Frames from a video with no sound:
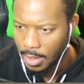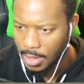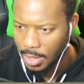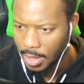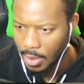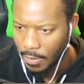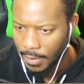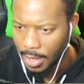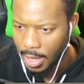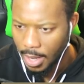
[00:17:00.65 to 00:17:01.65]
Is anything
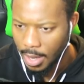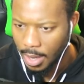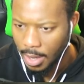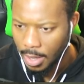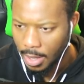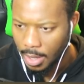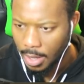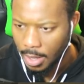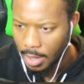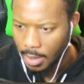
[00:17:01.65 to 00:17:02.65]
over here?
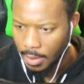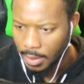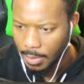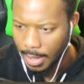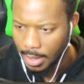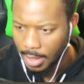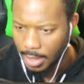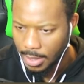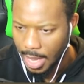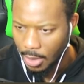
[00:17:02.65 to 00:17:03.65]
What's about
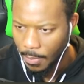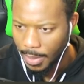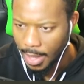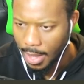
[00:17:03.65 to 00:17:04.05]
this? Can't open